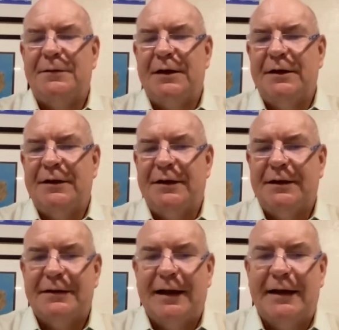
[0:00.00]
in
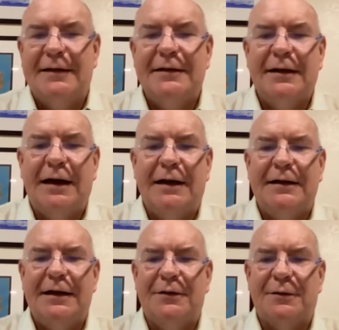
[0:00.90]
the late
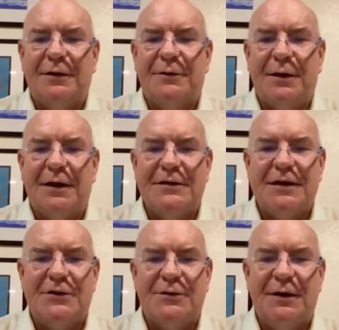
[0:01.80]
19th, early 20th
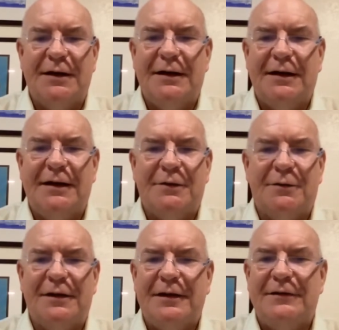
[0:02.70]
century. And here
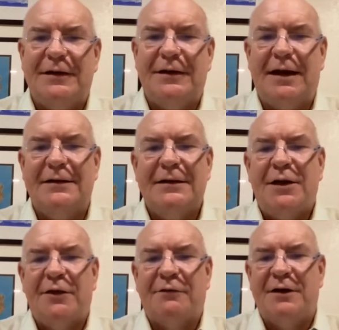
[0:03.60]
we see that
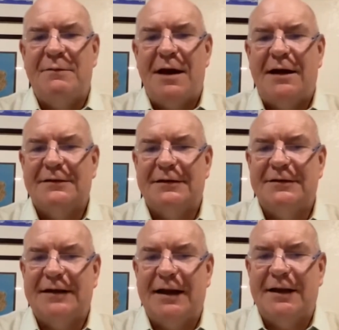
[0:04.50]
three-masted
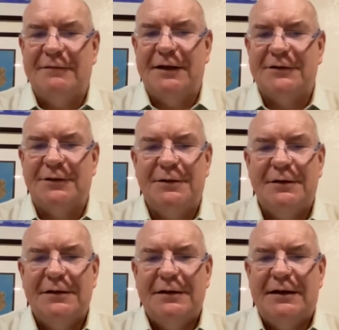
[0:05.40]
sailing vessel,
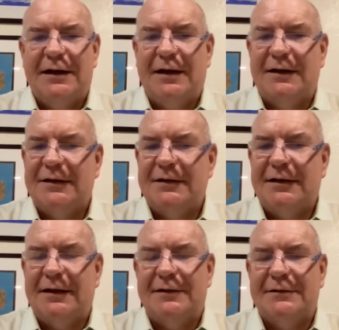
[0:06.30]

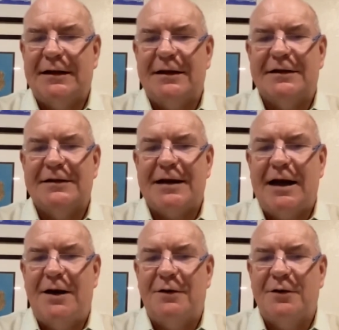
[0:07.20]
sailing
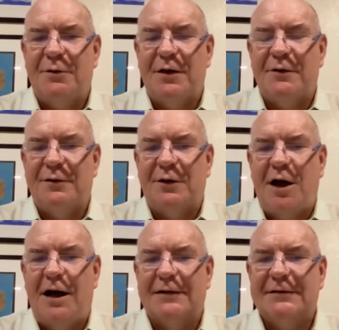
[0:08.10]
scow going through the
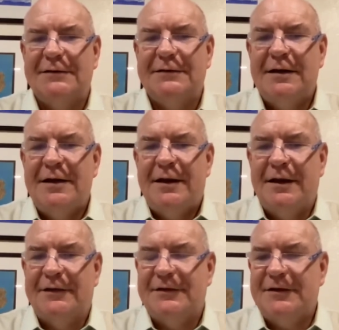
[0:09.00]
locks.
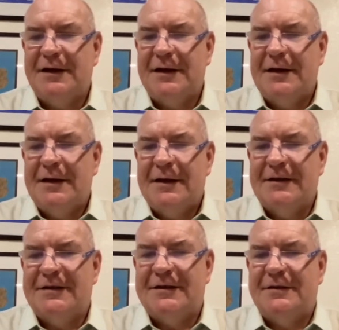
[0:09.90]
This
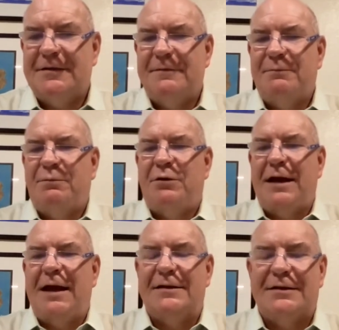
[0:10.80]

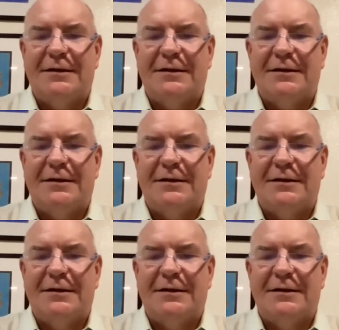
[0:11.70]
place